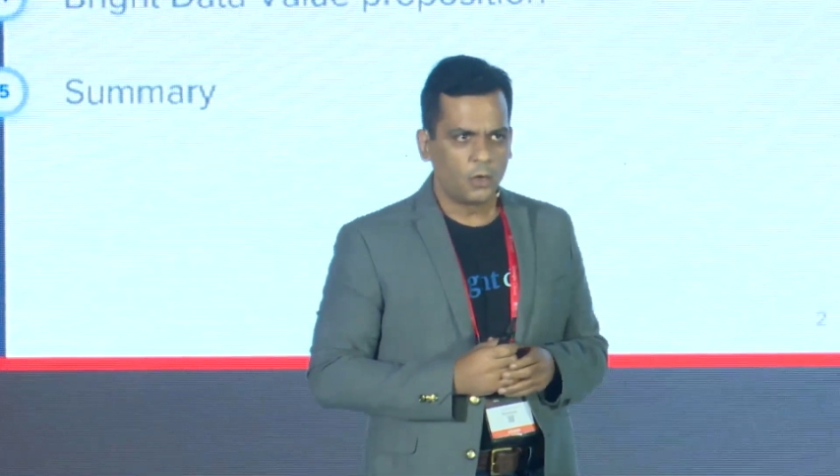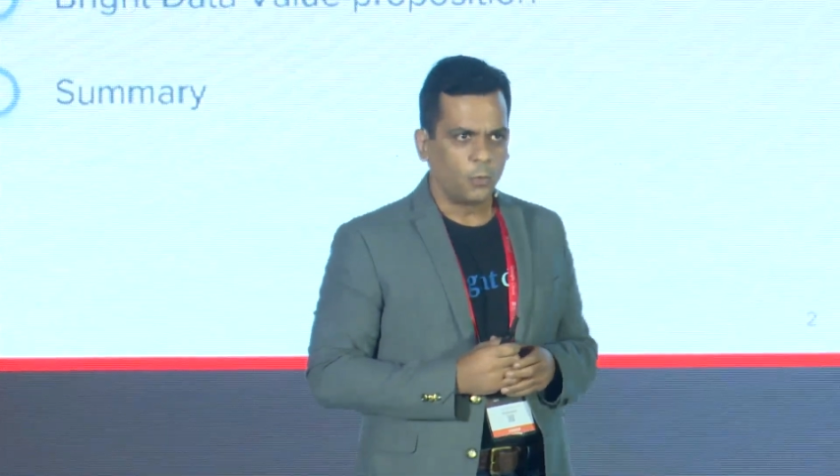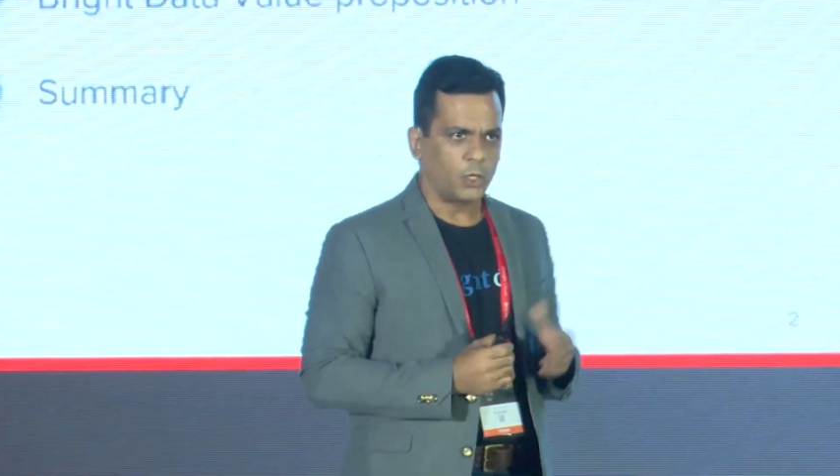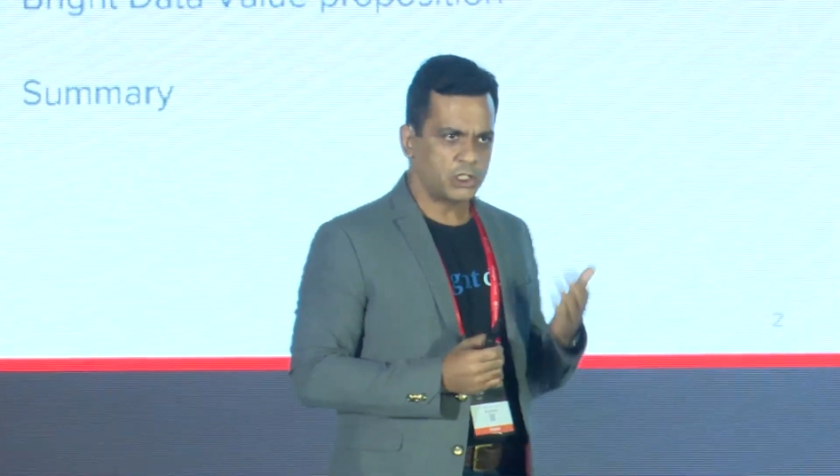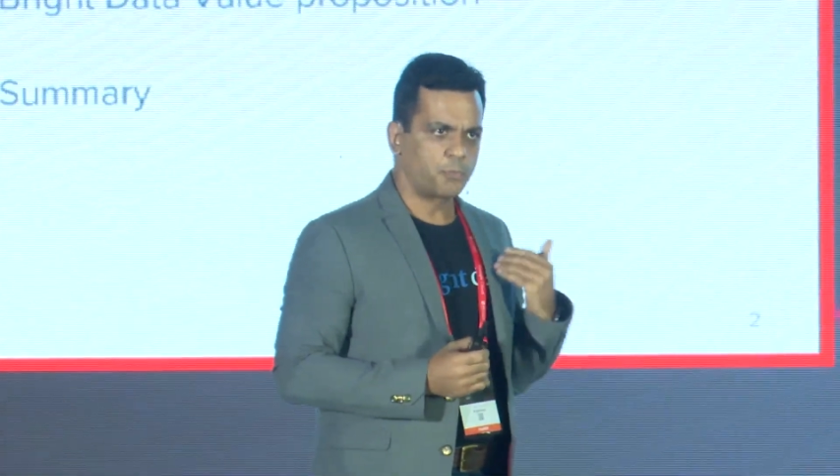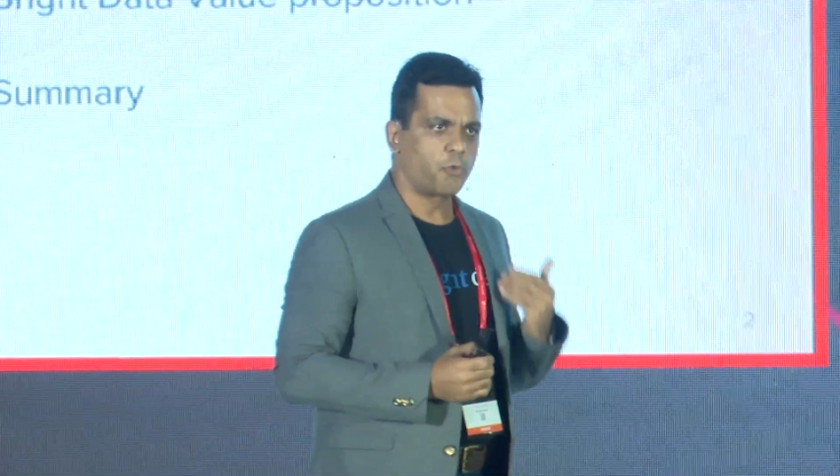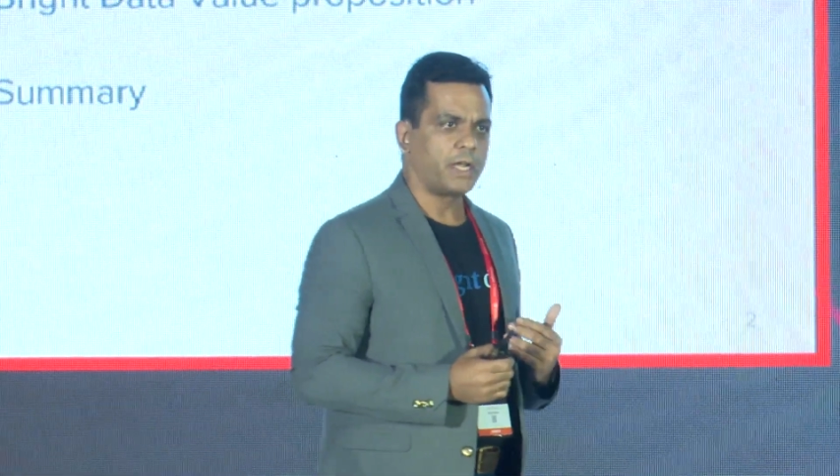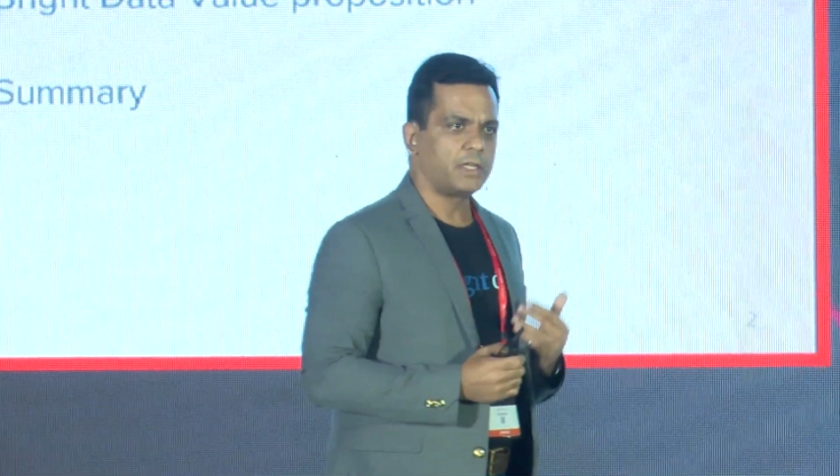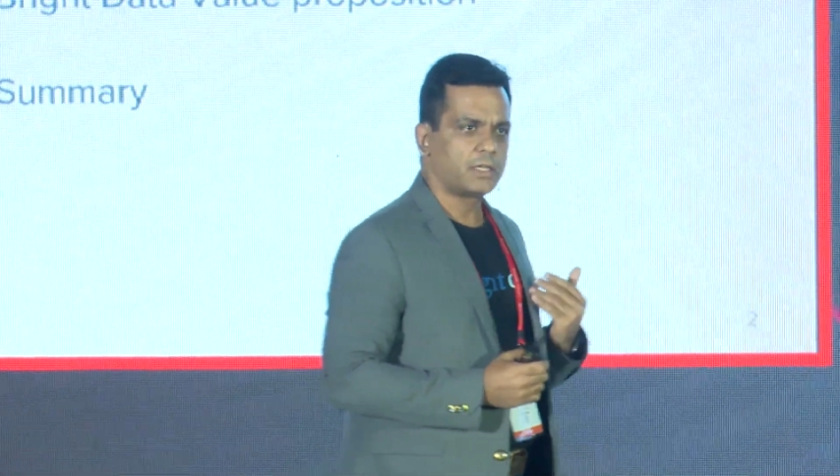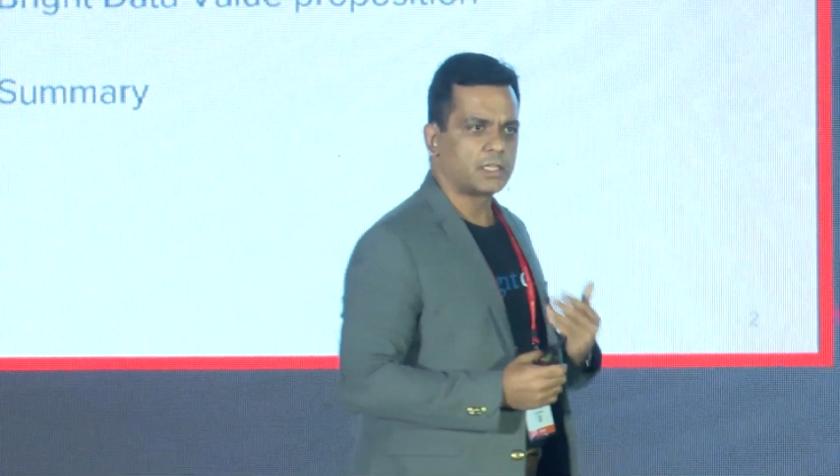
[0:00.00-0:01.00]
What's
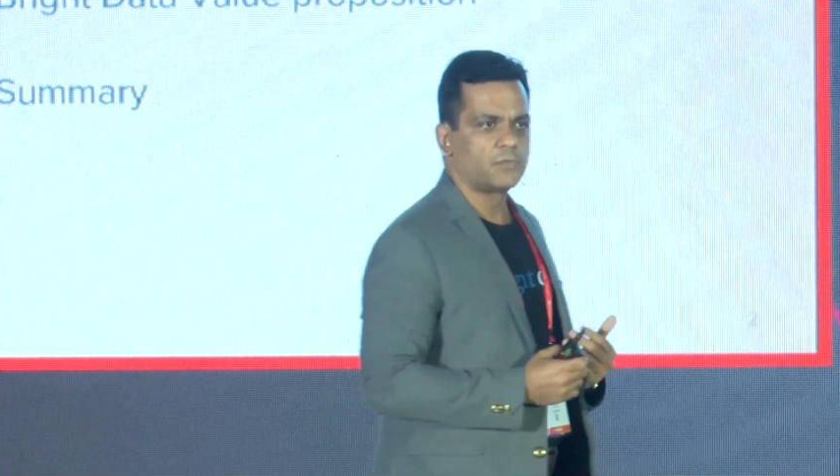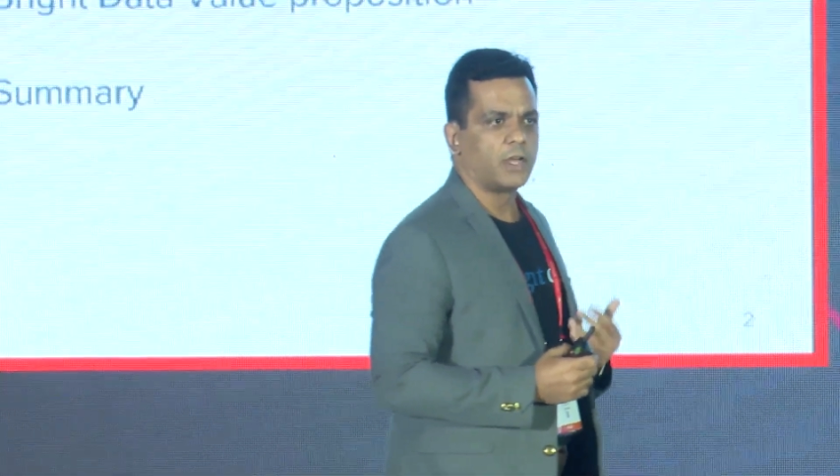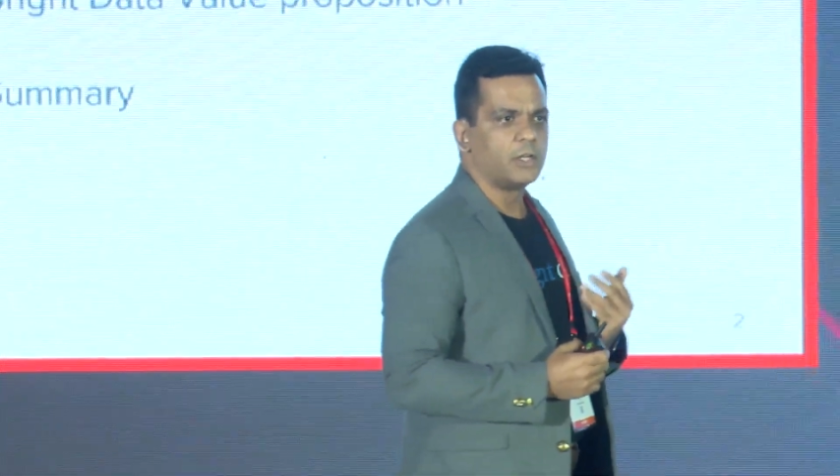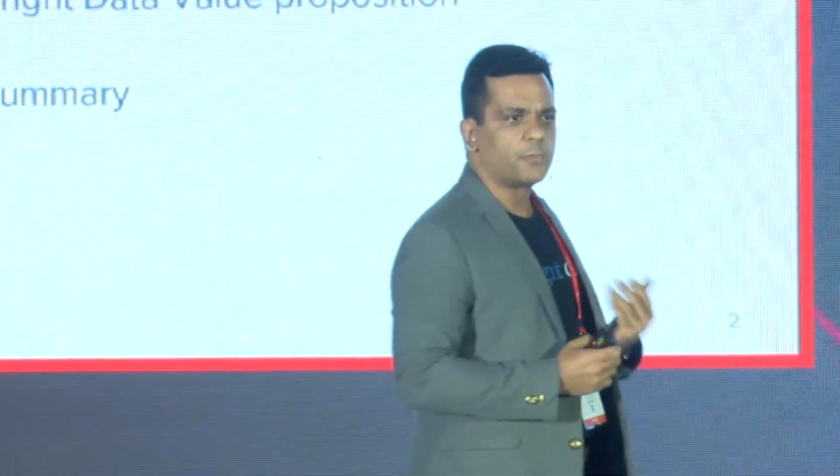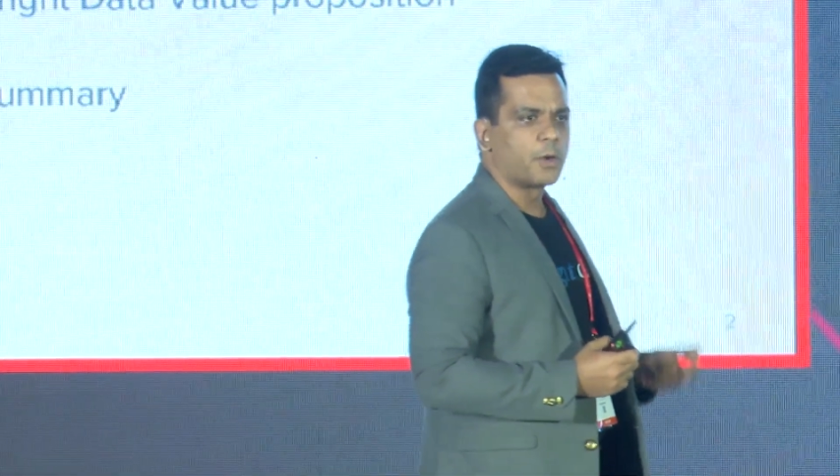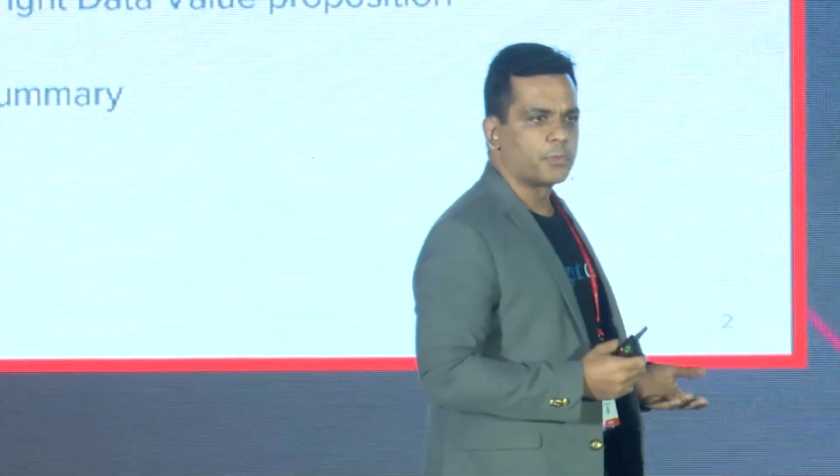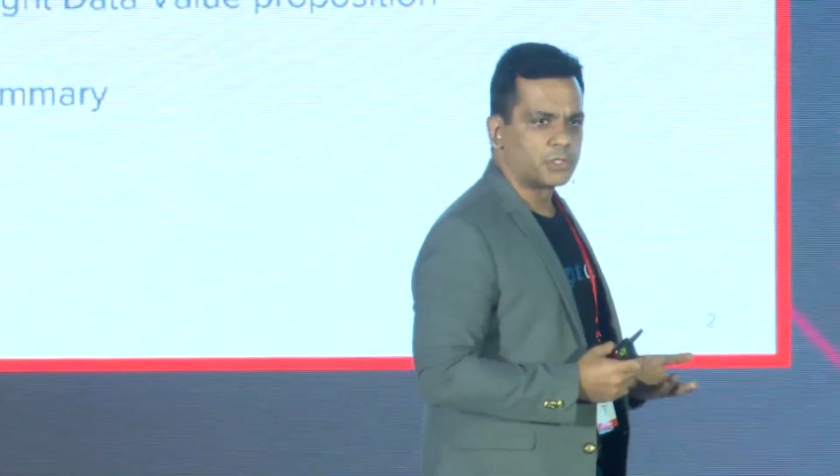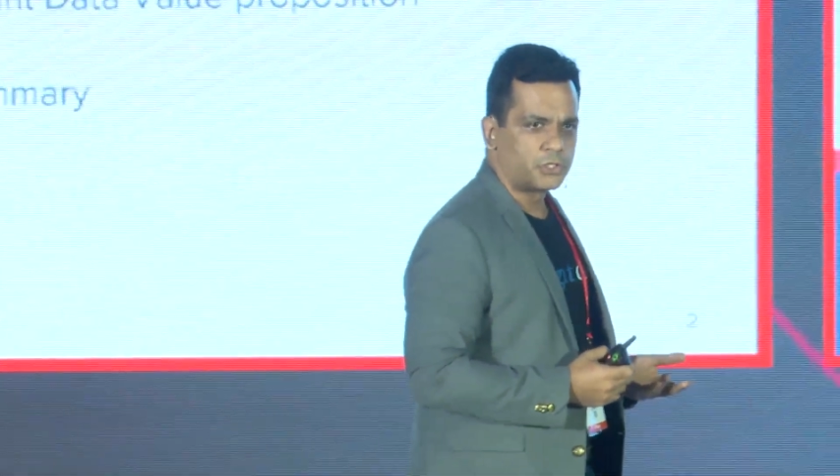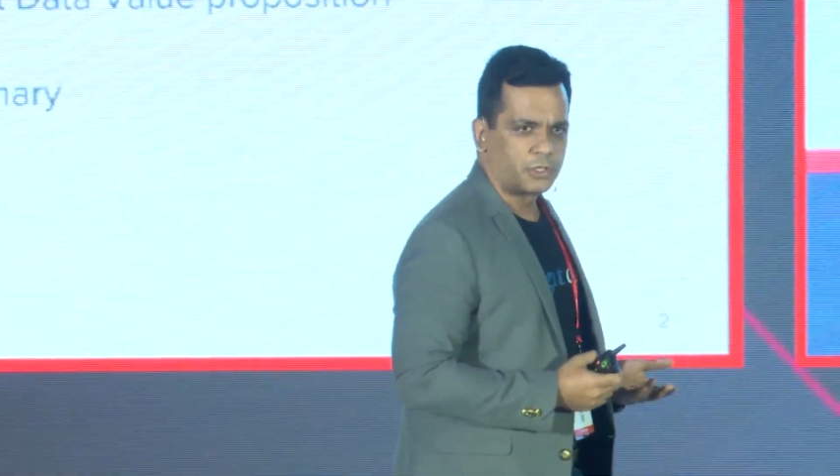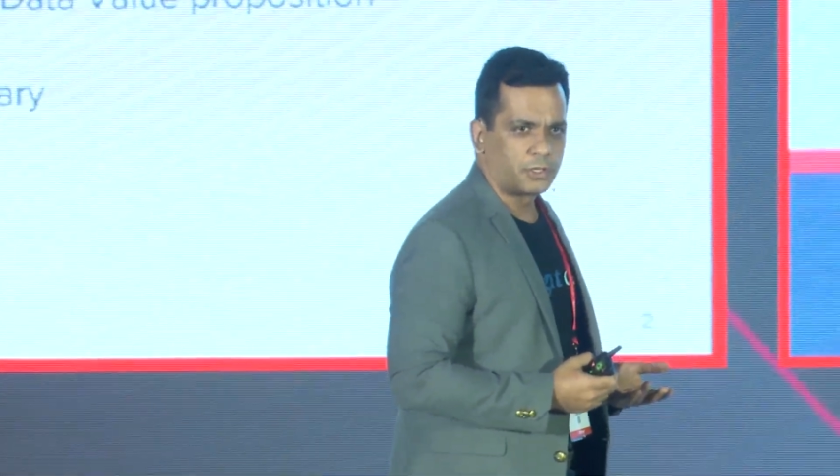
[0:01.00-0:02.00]
Bright Data's value
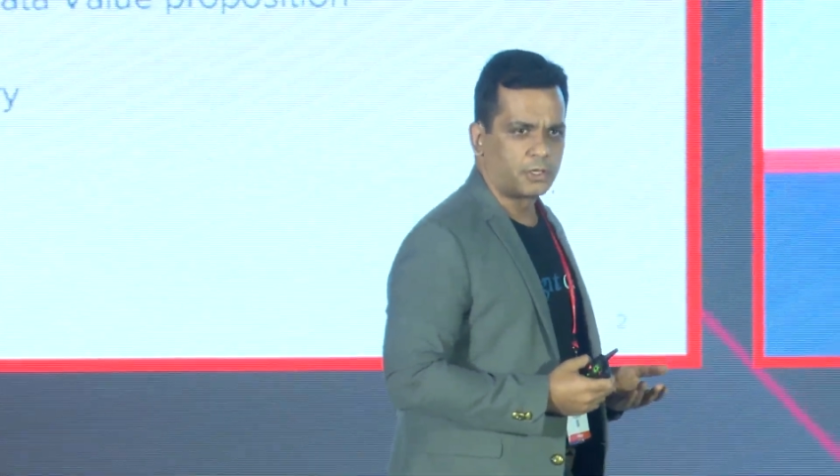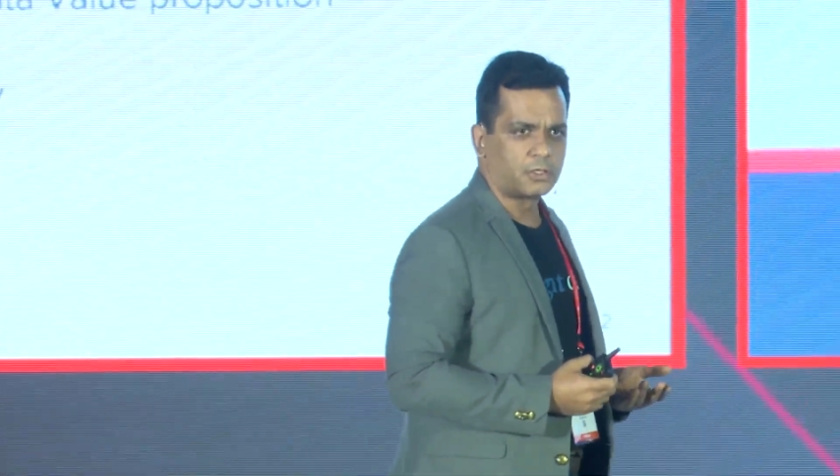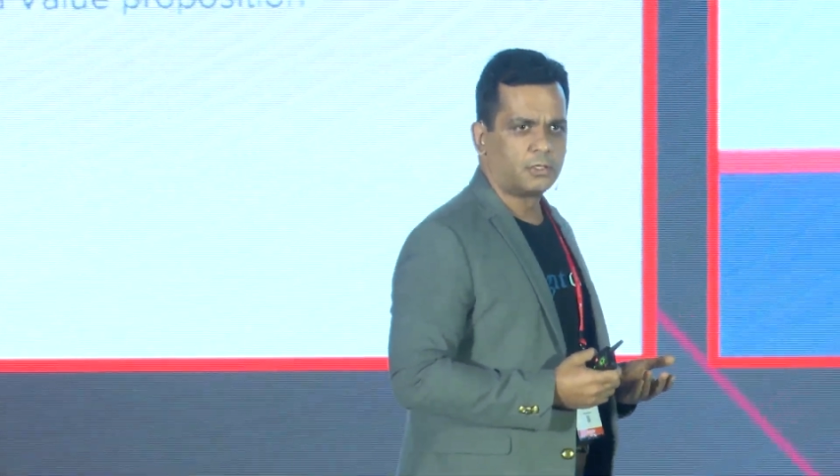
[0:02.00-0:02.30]
proposition here?